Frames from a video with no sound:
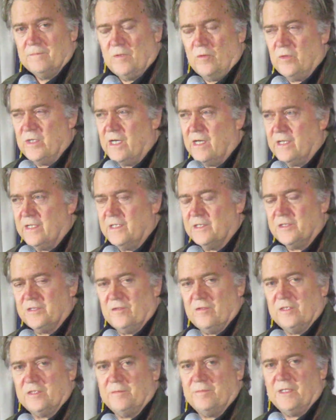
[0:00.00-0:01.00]
But we got to get
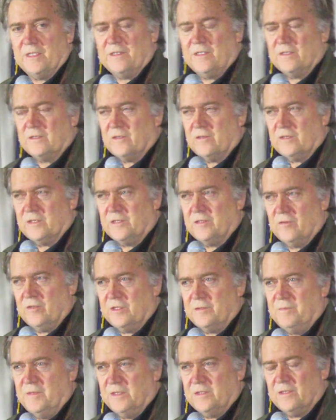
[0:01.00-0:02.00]
serious about this, because
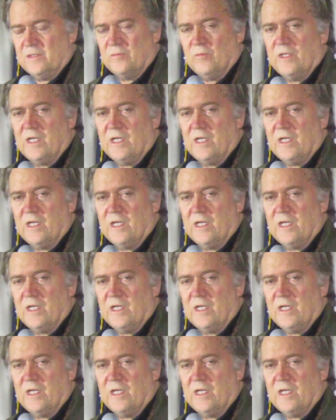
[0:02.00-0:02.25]
serious business.